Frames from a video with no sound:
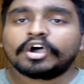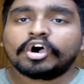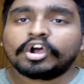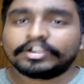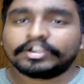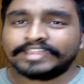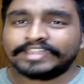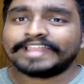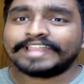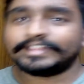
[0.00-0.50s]

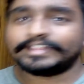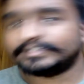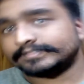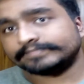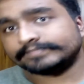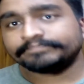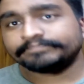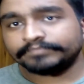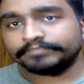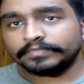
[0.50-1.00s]
organic.
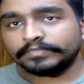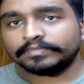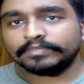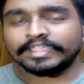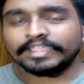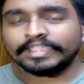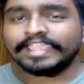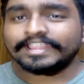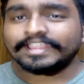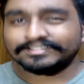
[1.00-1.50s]

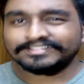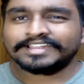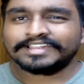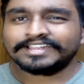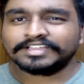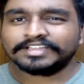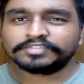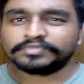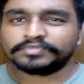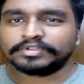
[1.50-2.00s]
Again,
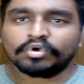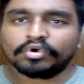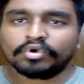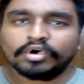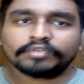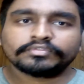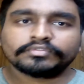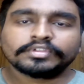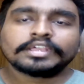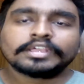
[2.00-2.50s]
at least we know
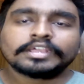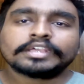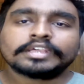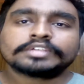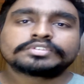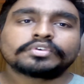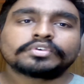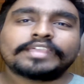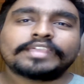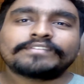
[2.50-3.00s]
of.
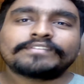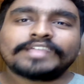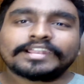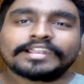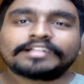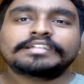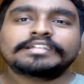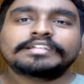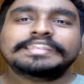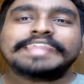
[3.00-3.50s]
So they
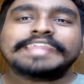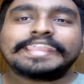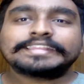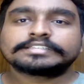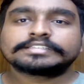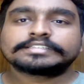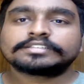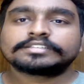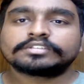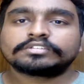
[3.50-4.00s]
were
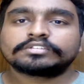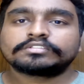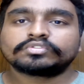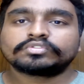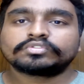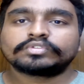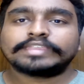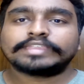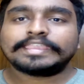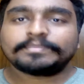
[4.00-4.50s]
created
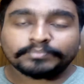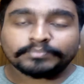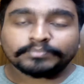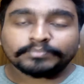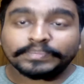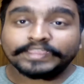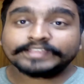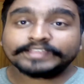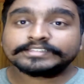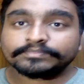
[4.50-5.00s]
to keep
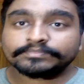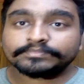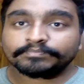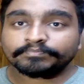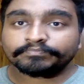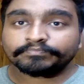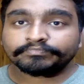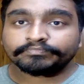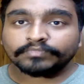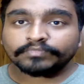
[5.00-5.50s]
peace,
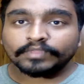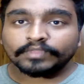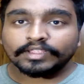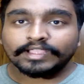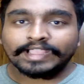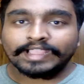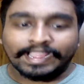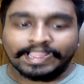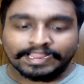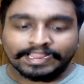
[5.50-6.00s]

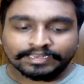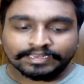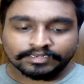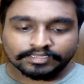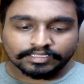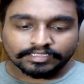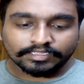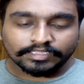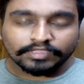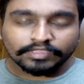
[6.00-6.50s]

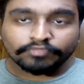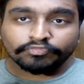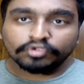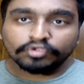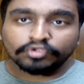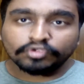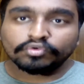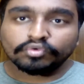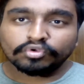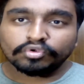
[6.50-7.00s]
and if
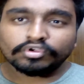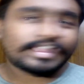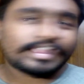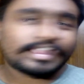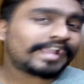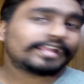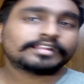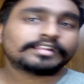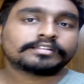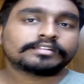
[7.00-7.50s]
you look
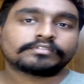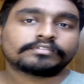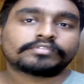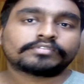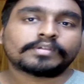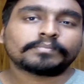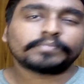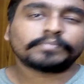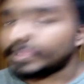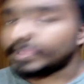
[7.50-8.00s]
at it
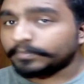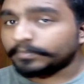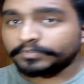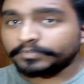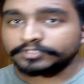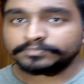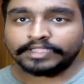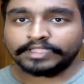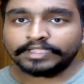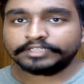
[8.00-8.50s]
from their
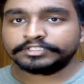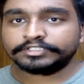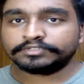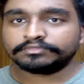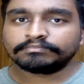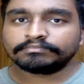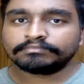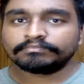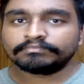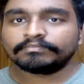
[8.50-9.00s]

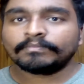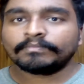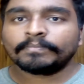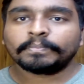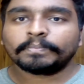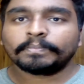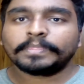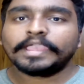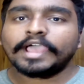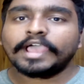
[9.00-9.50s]
perspective,
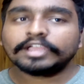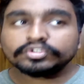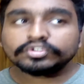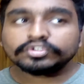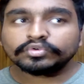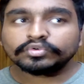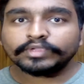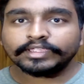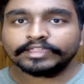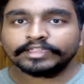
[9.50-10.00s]
they are
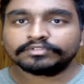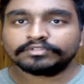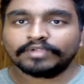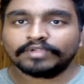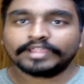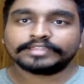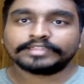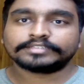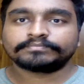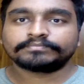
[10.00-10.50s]
doing it
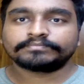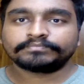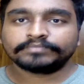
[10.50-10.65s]
right.